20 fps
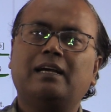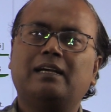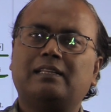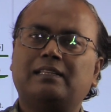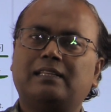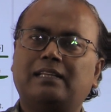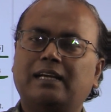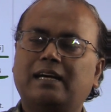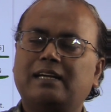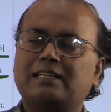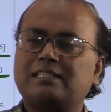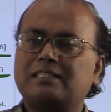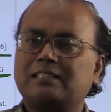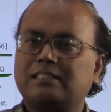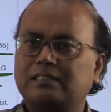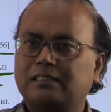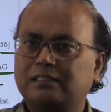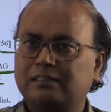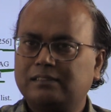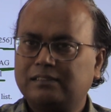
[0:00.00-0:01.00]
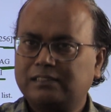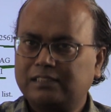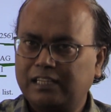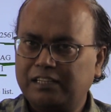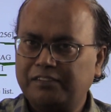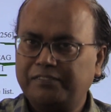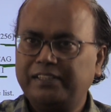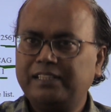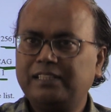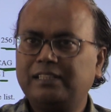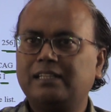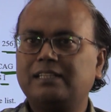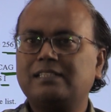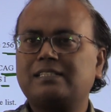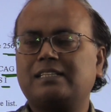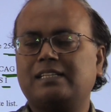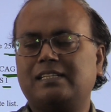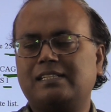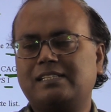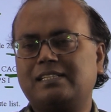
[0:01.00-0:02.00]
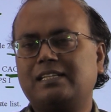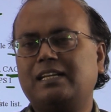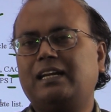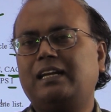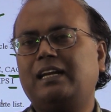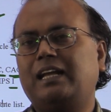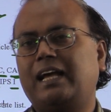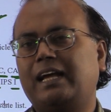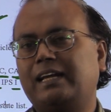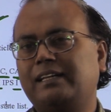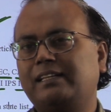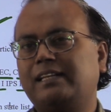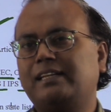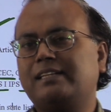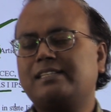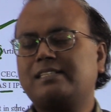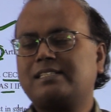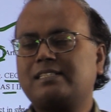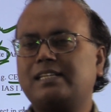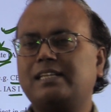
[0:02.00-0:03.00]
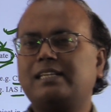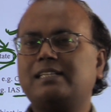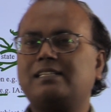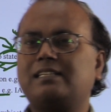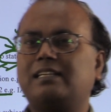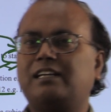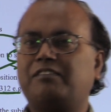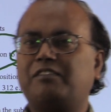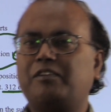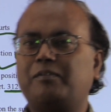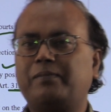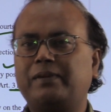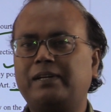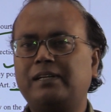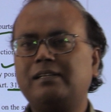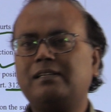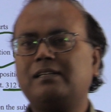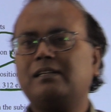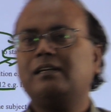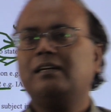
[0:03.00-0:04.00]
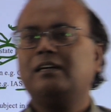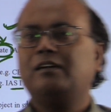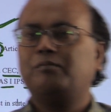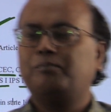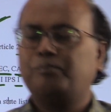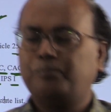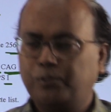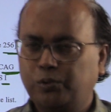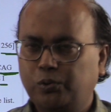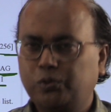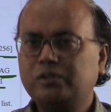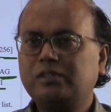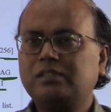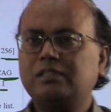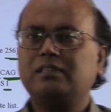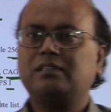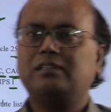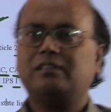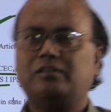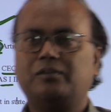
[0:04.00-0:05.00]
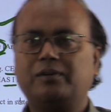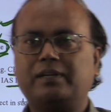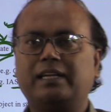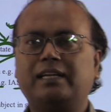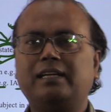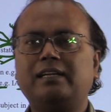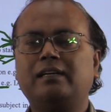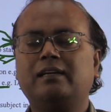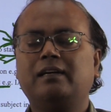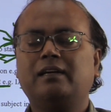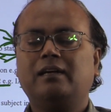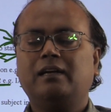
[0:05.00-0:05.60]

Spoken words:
they are serving the central and the state government both, okay.